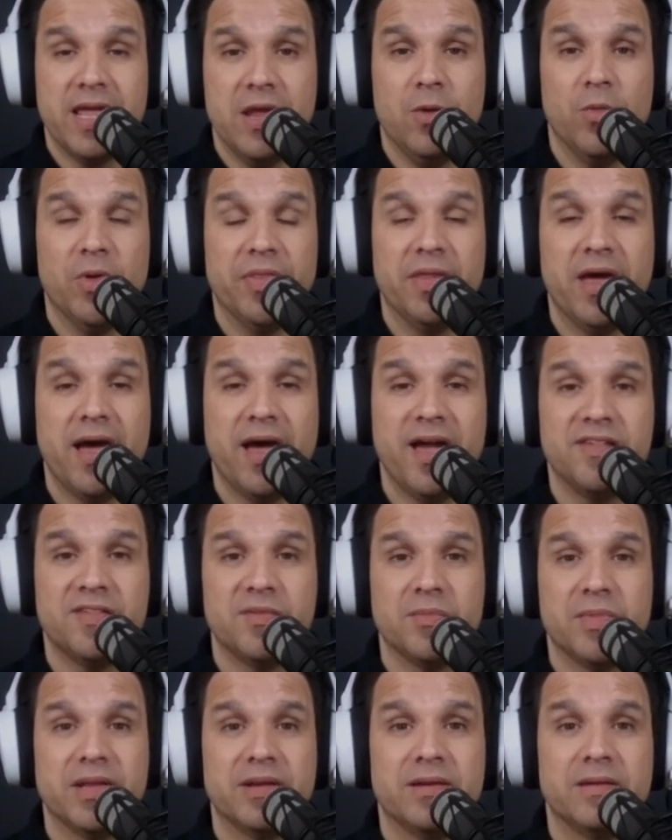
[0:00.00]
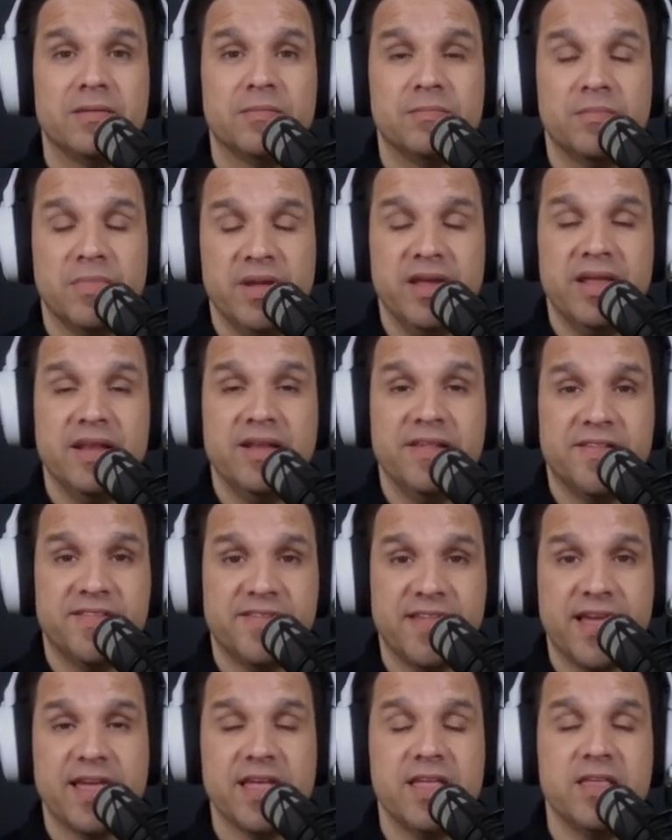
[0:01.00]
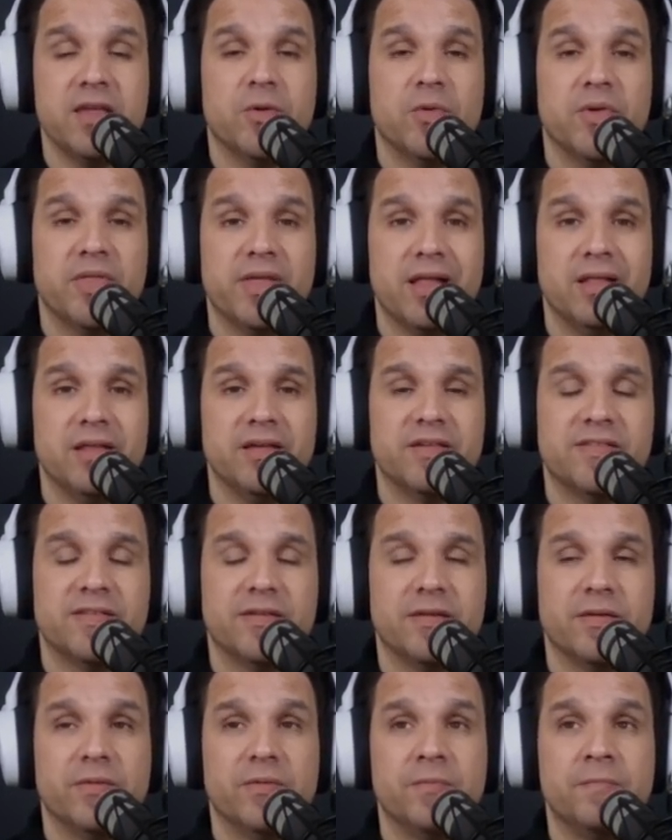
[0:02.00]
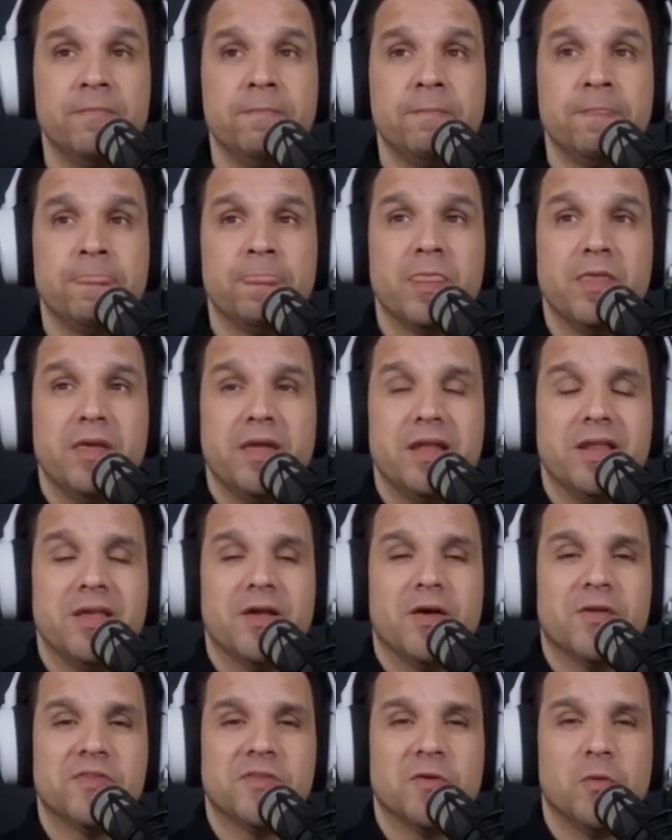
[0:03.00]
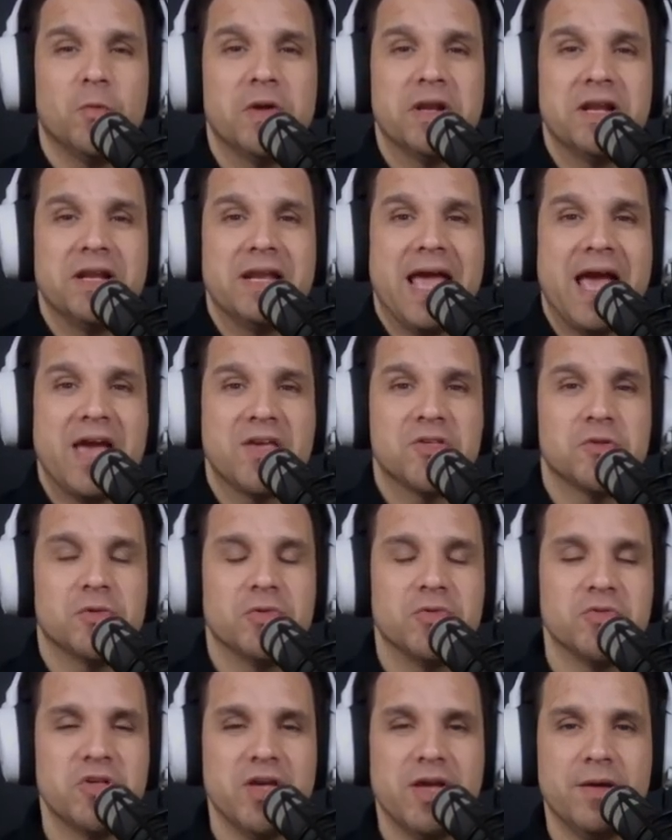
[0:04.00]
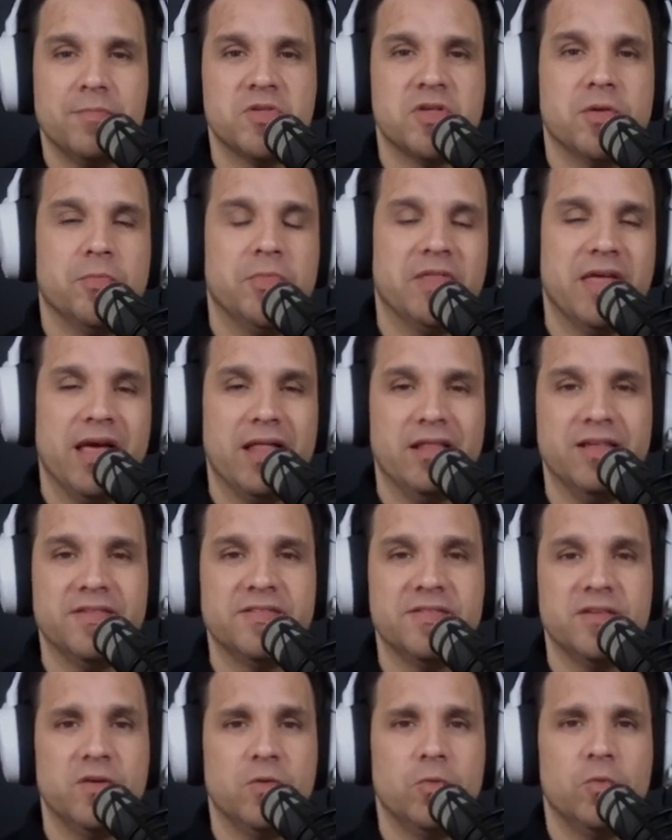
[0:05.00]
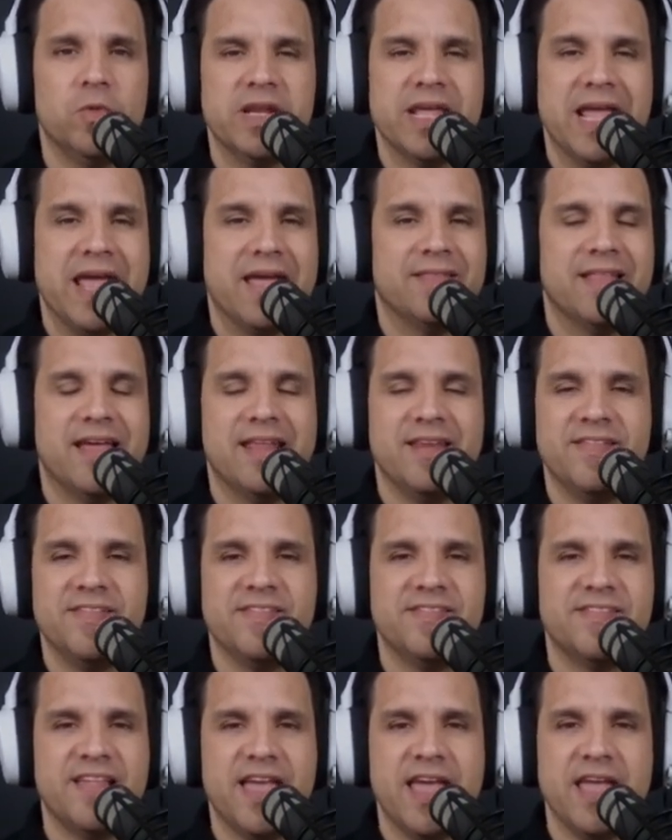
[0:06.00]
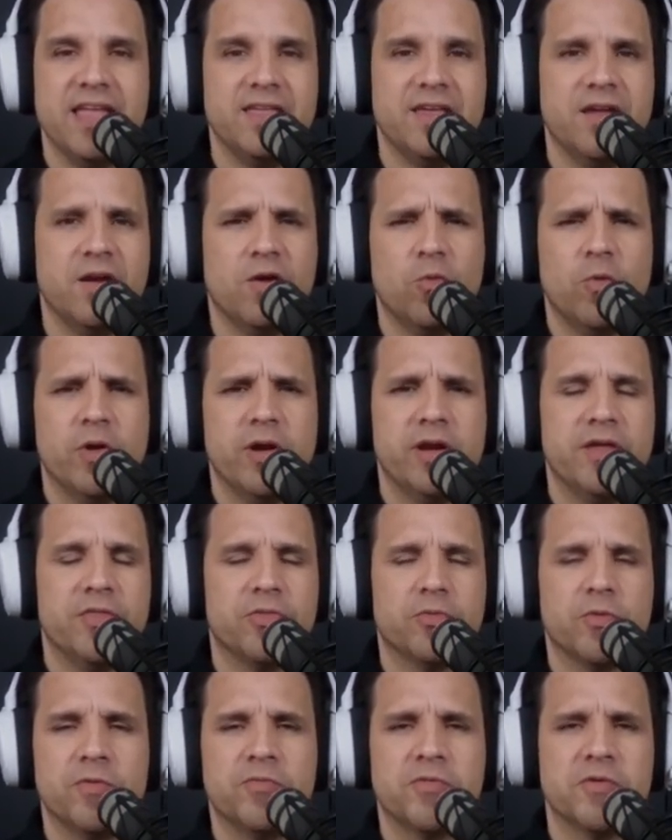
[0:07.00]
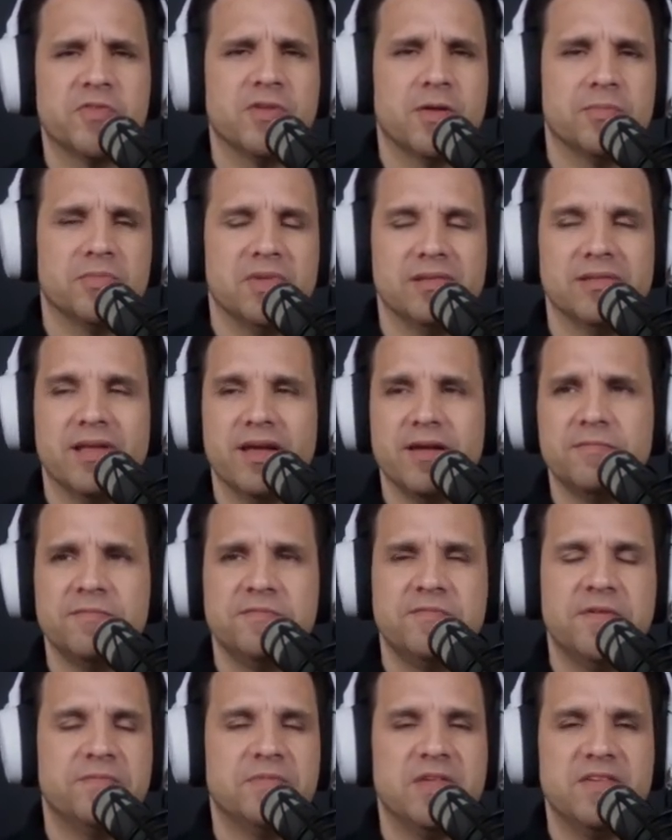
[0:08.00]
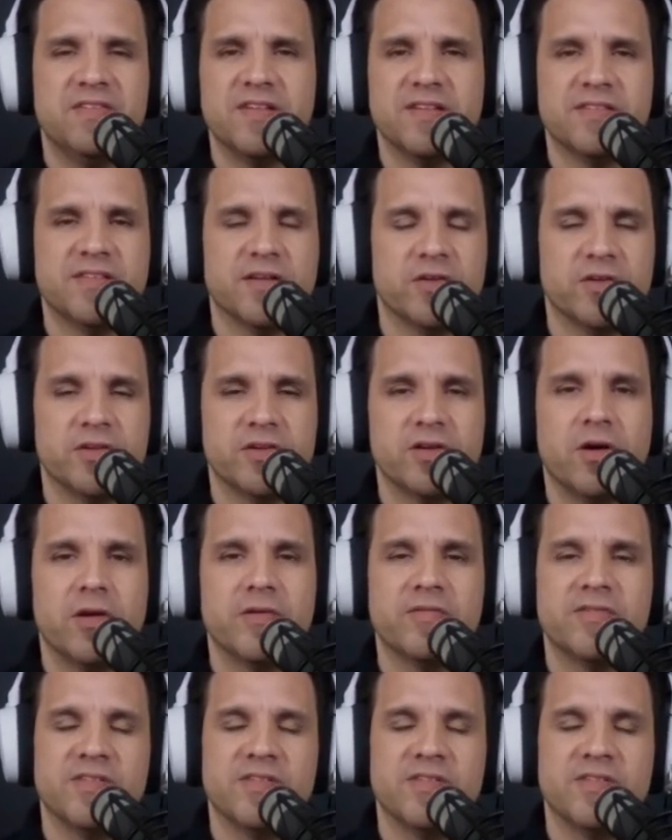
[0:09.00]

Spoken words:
He won the Heisman in his second year with LSU, and he also won a national championship with LSU when he had that insane year where he threw for something like 5,600 yards